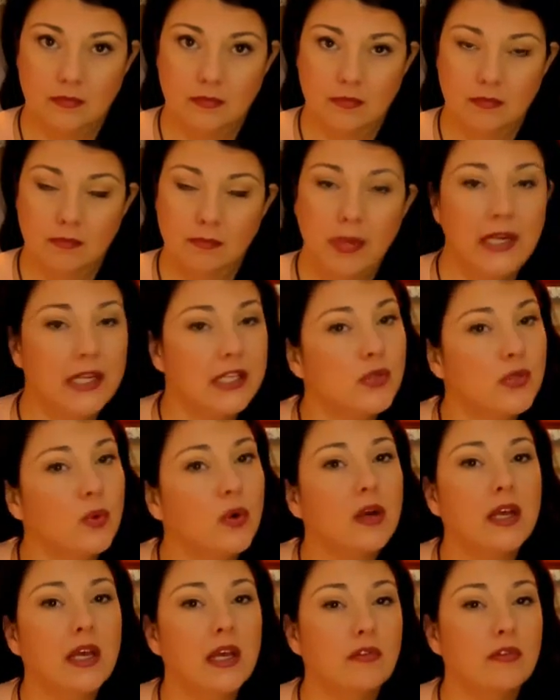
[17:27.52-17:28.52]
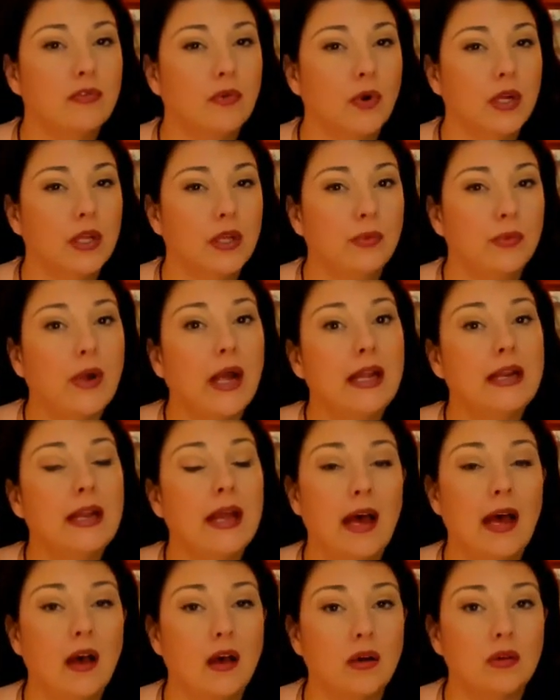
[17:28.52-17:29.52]
But it's working for you right
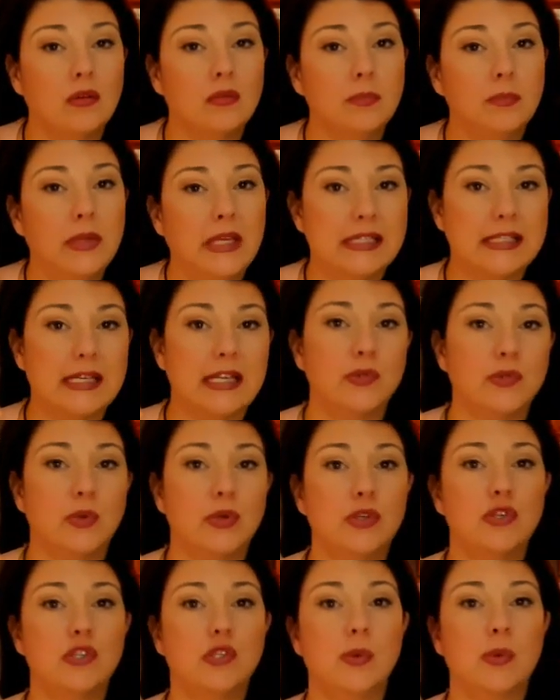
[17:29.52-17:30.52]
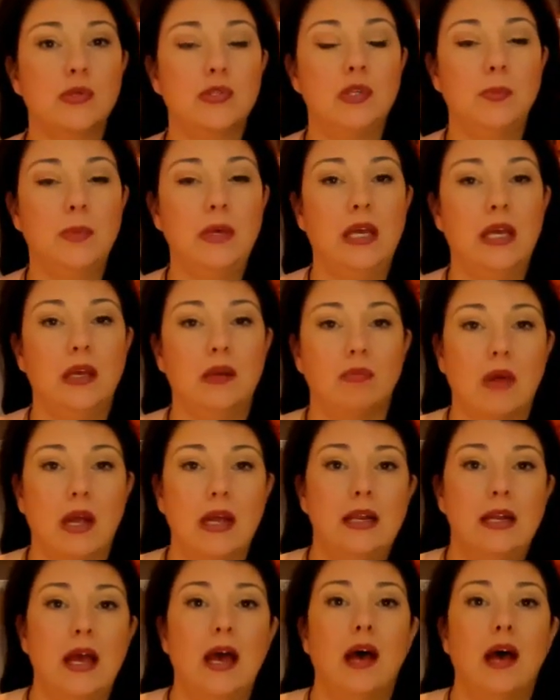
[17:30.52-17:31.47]
now, because that's where you're supposed to be right now.